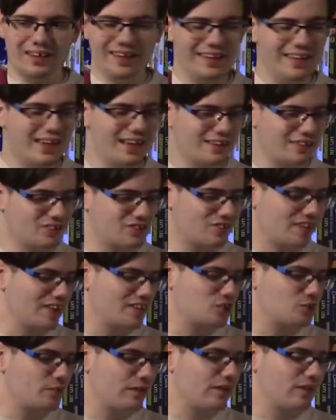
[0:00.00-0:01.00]
get
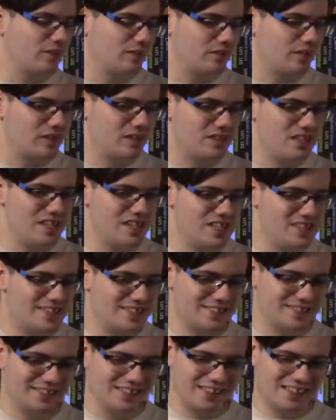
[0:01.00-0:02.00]
transpiring
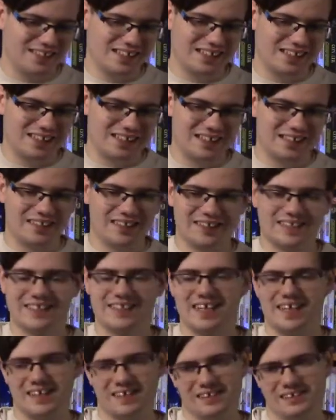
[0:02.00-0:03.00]
these
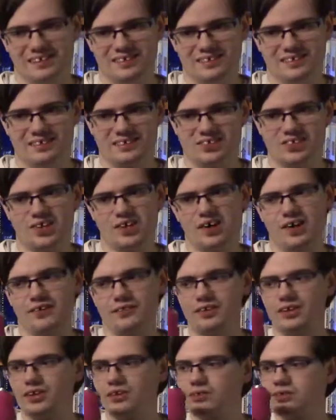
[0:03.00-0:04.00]
said
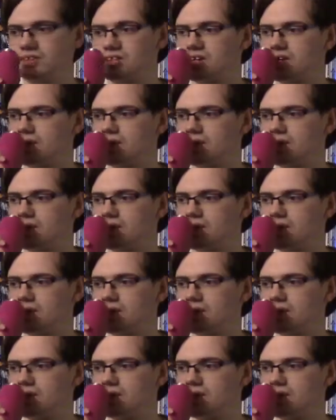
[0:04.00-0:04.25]
scenarios.